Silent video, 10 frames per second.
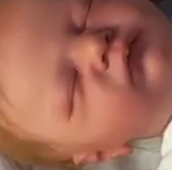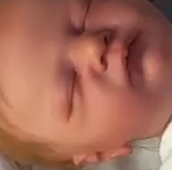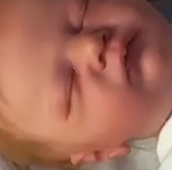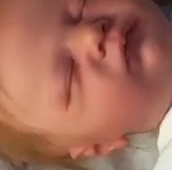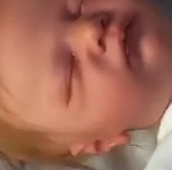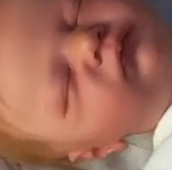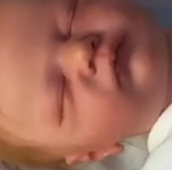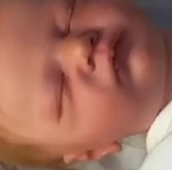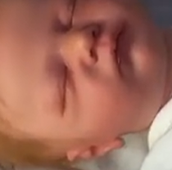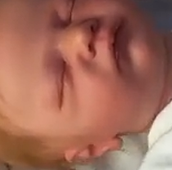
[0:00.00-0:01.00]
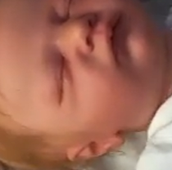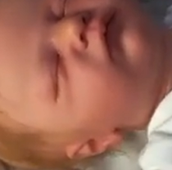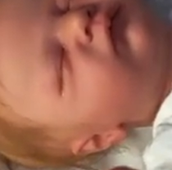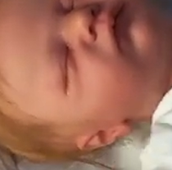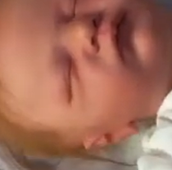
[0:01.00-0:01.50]
Okay. Just a minute.
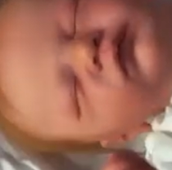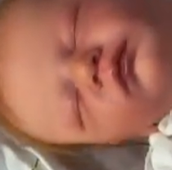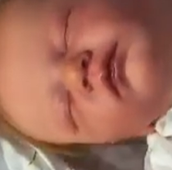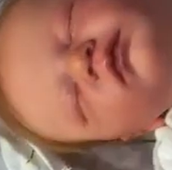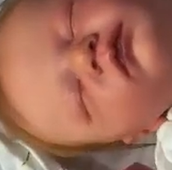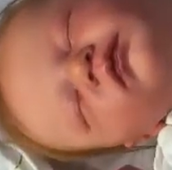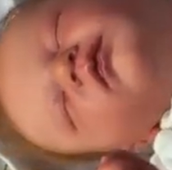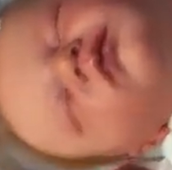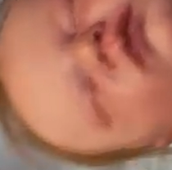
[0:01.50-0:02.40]
Look.